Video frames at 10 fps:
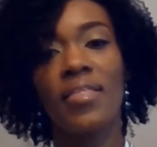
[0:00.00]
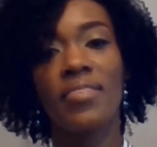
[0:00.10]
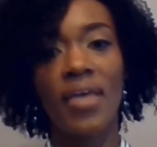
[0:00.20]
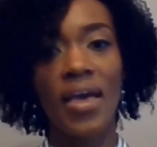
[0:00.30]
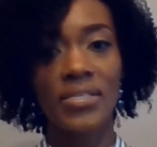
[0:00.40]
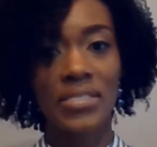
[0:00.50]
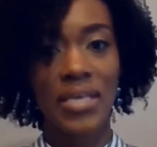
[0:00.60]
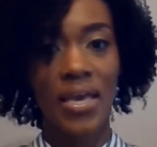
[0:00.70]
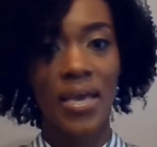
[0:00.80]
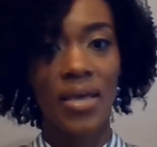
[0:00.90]
that
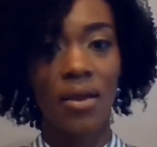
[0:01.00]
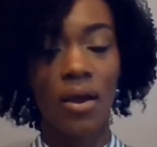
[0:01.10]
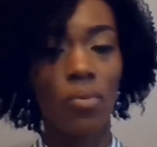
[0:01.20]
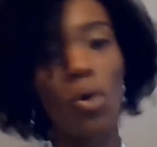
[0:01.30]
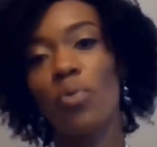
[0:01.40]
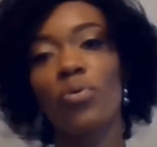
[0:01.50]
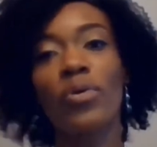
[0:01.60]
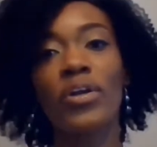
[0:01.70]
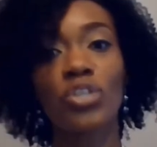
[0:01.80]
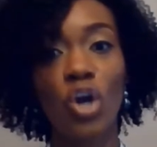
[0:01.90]
said, oh, you'll
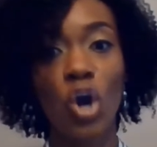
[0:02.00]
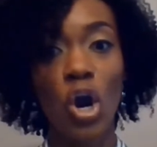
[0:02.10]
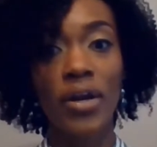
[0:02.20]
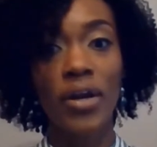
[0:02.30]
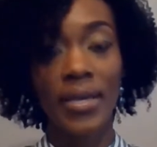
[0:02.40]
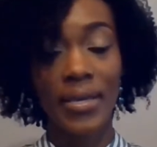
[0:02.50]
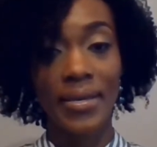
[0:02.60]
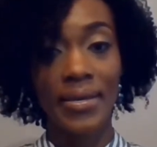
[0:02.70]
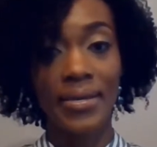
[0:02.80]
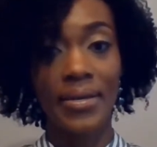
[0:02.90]
get your card
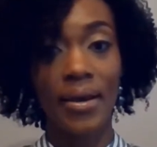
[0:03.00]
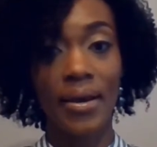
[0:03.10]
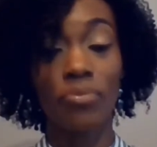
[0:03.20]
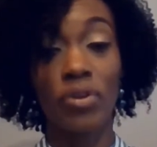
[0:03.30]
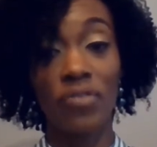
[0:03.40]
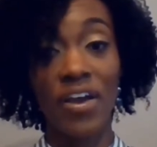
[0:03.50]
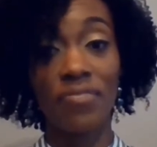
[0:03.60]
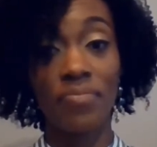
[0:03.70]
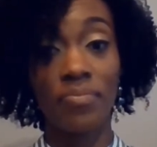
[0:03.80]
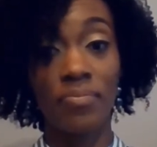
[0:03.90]
in 3 to
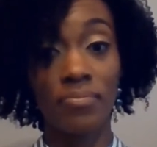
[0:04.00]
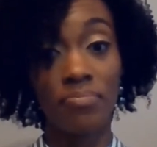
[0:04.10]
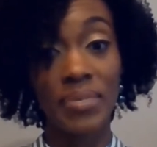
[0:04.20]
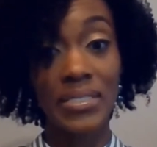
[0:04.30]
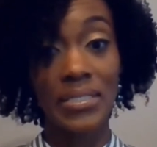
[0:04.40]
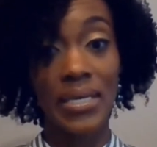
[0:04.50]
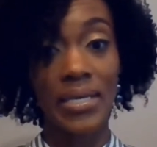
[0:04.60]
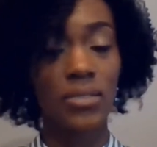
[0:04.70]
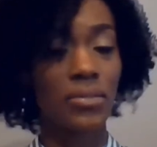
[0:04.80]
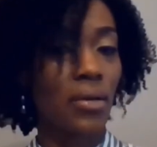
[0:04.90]
5 business
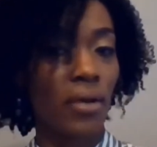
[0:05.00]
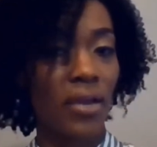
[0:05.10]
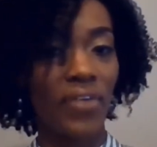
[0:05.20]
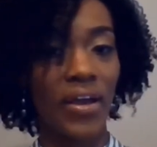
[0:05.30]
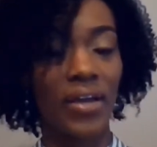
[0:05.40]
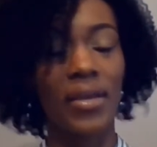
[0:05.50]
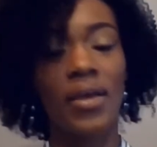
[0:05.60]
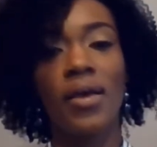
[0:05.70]
days. So I was like, okay, fine.